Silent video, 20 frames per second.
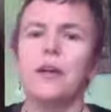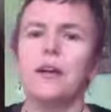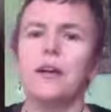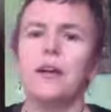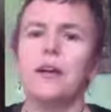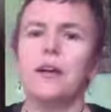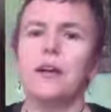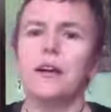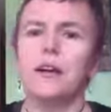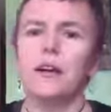
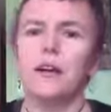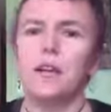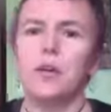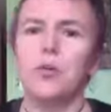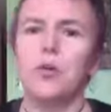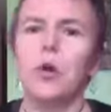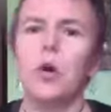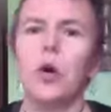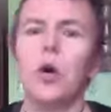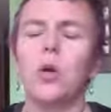Uh,
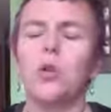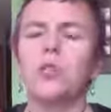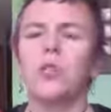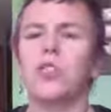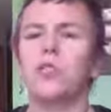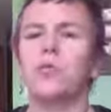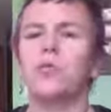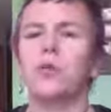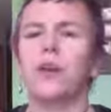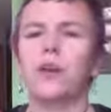it'll
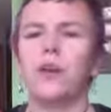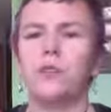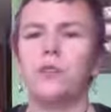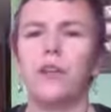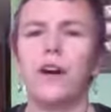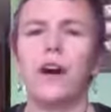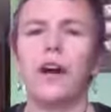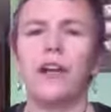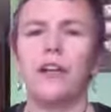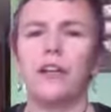also work
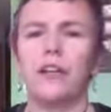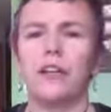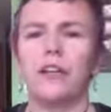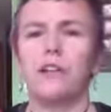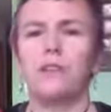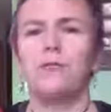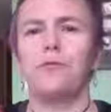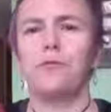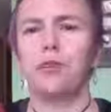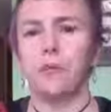fine in
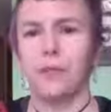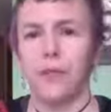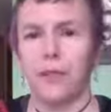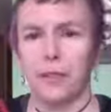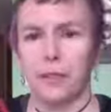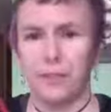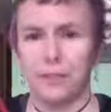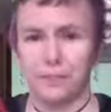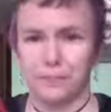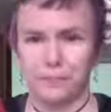a
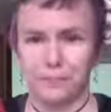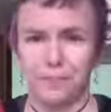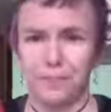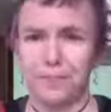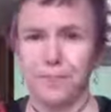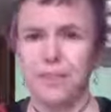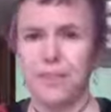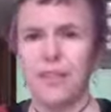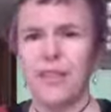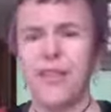formula.
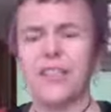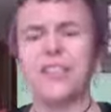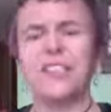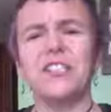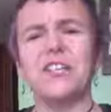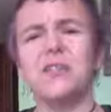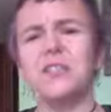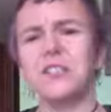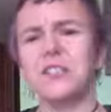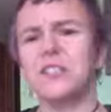And
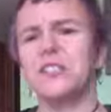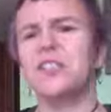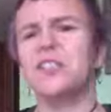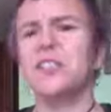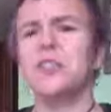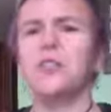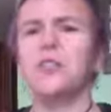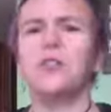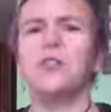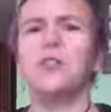so it's
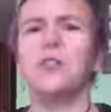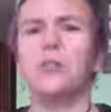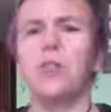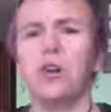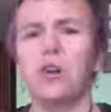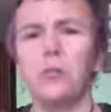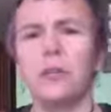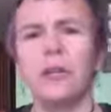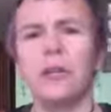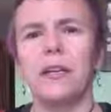considered
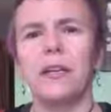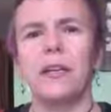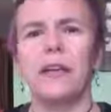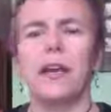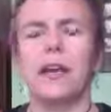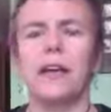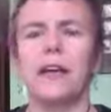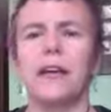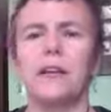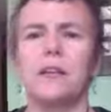warming
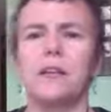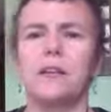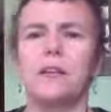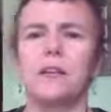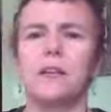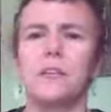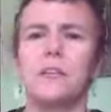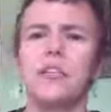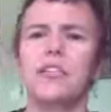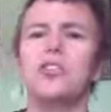and, and
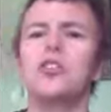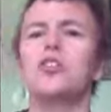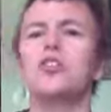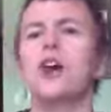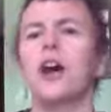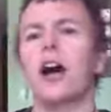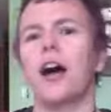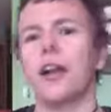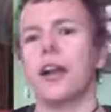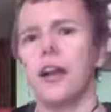a bit
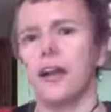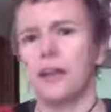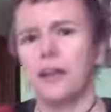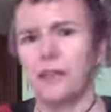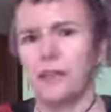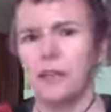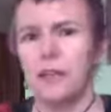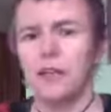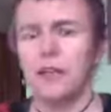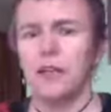
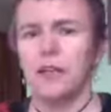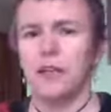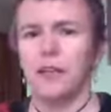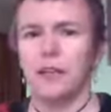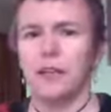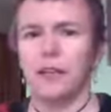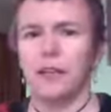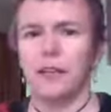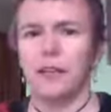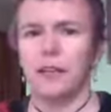drying,
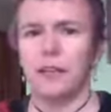and